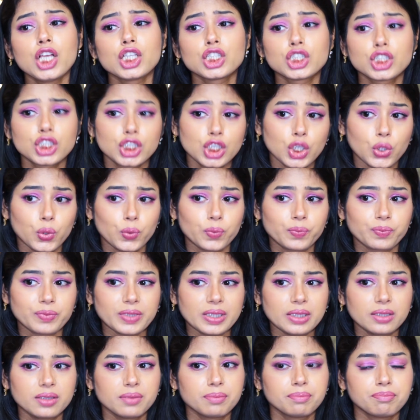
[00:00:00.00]
So
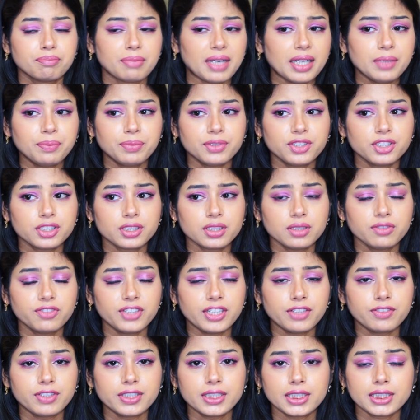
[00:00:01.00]
my personal
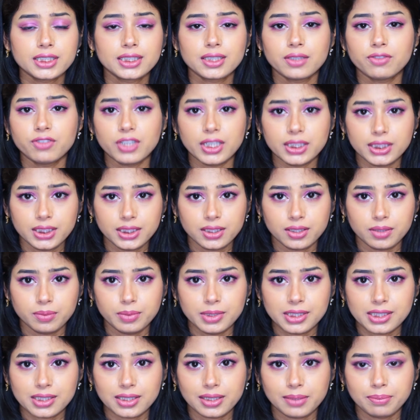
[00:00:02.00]
favorite is the Wadi
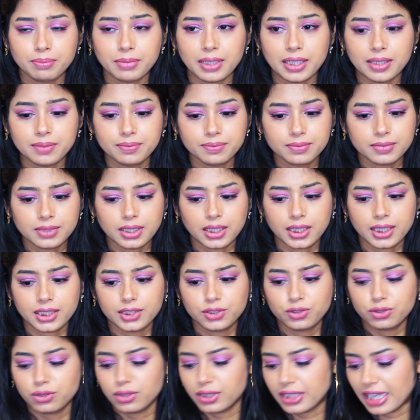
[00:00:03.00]
Herbals lip balm.
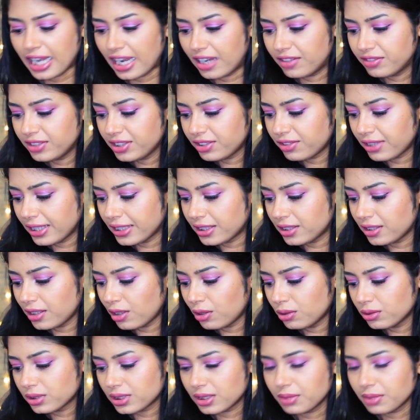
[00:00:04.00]
I do not have it right now.